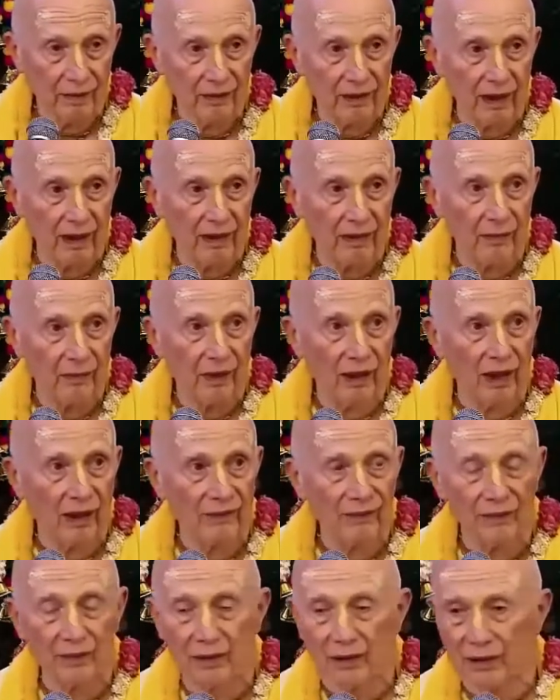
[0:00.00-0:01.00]
But then we
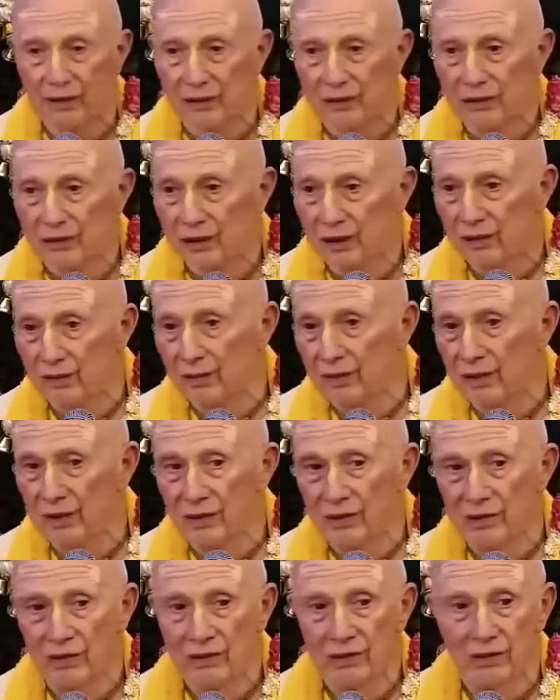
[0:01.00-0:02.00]
have to understand, what
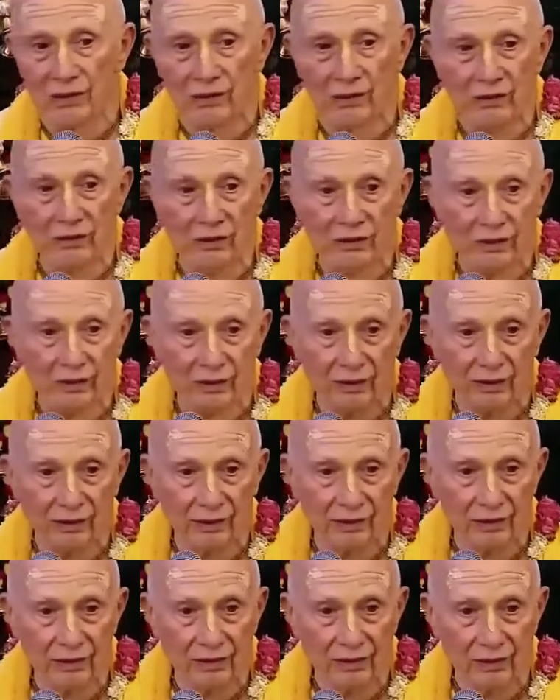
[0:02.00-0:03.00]
is the solution?
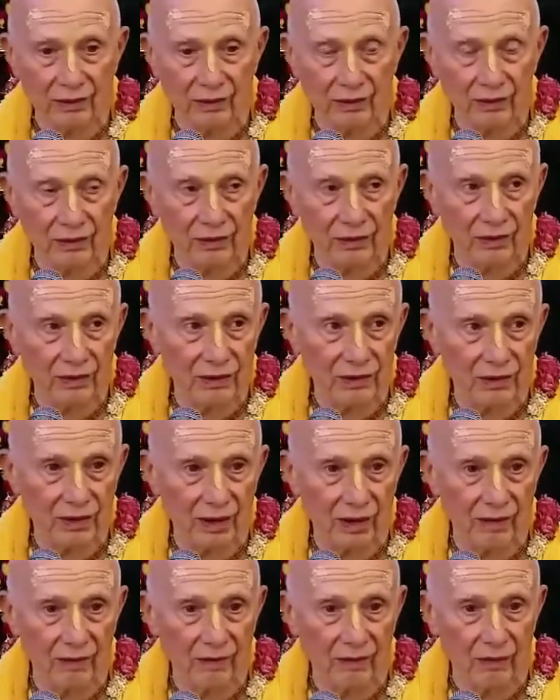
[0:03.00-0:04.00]
The solution
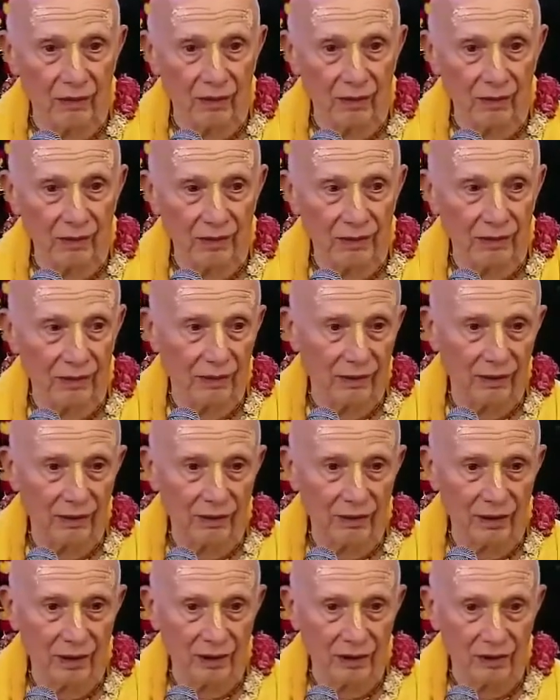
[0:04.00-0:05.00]
is not more
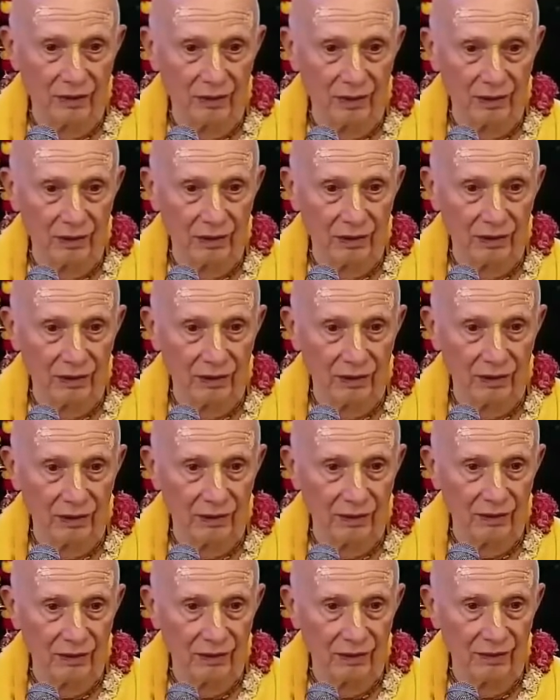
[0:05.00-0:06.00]
material adjustments.
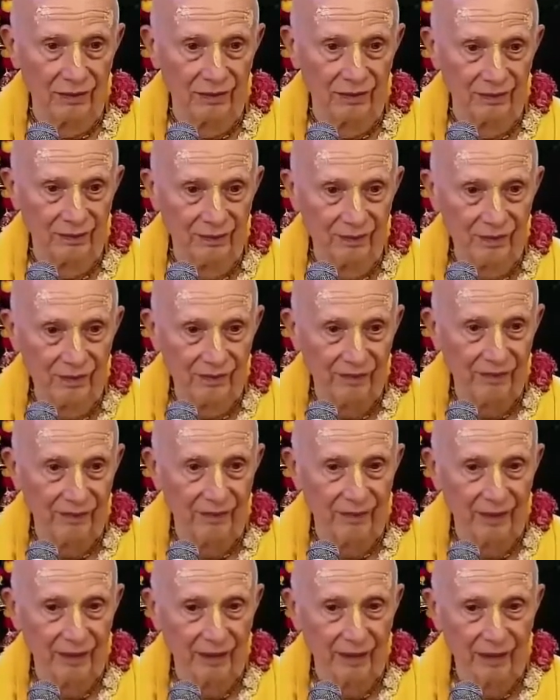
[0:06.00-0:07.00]
It's,
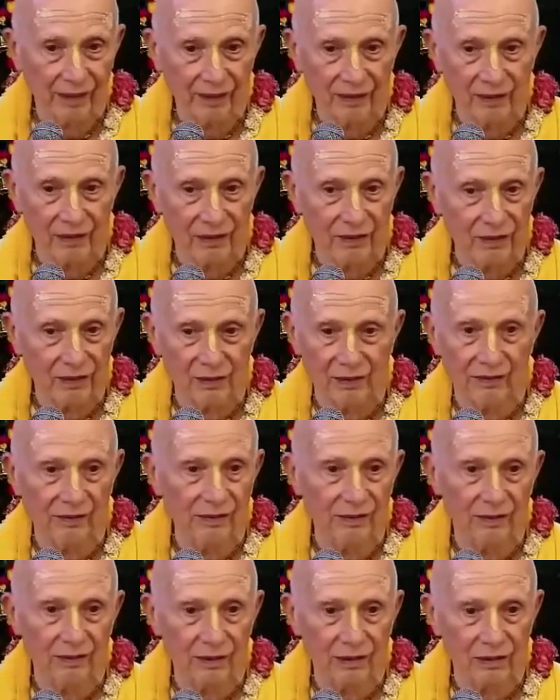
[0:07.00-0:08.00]
it's just,
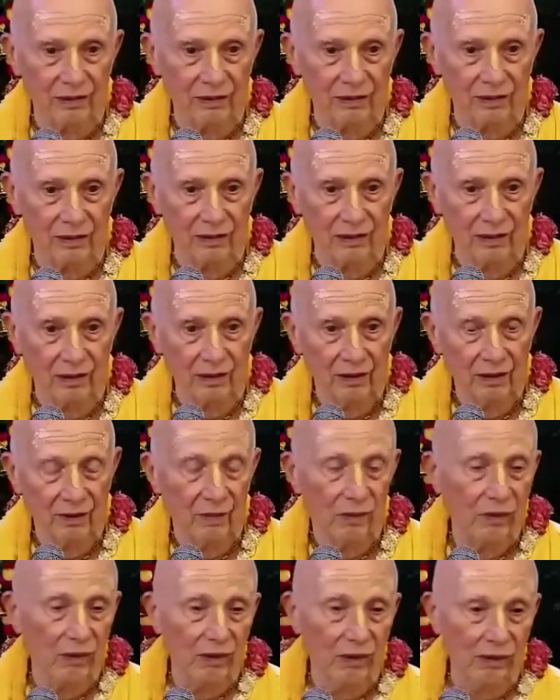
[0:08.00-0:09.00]
it just,
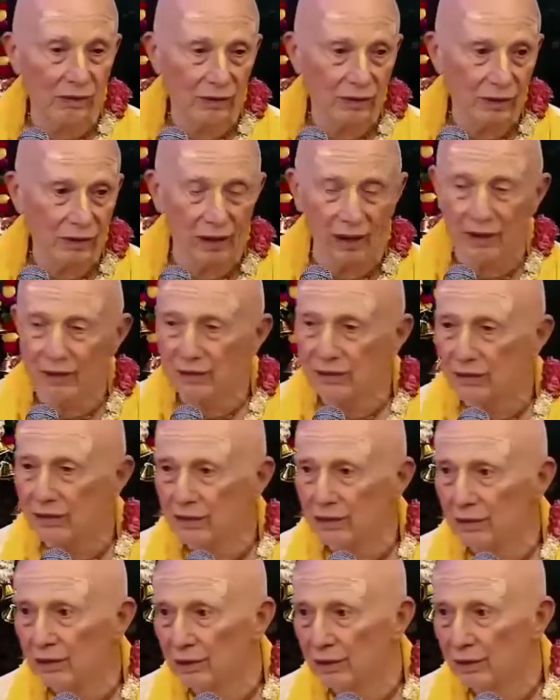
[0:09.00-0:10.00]
more you
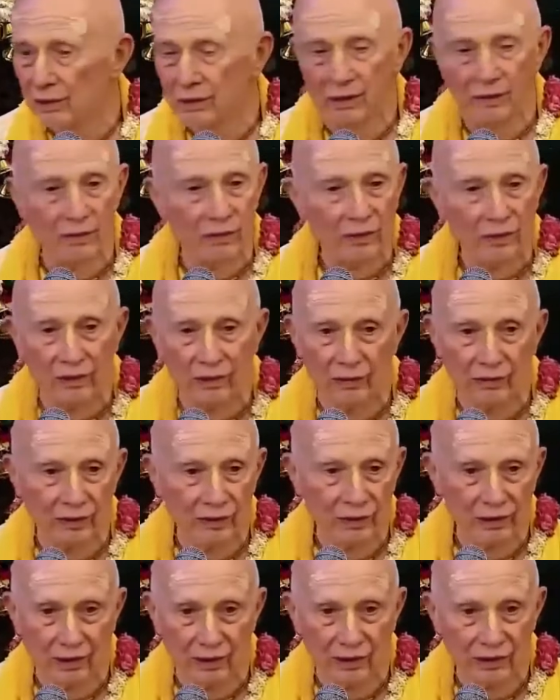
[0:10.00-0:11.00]
adjust, the more you
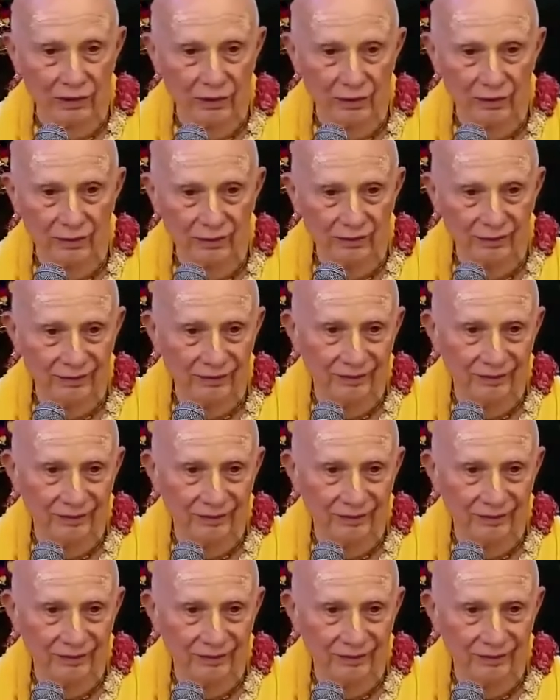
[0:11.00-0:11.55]
adjust.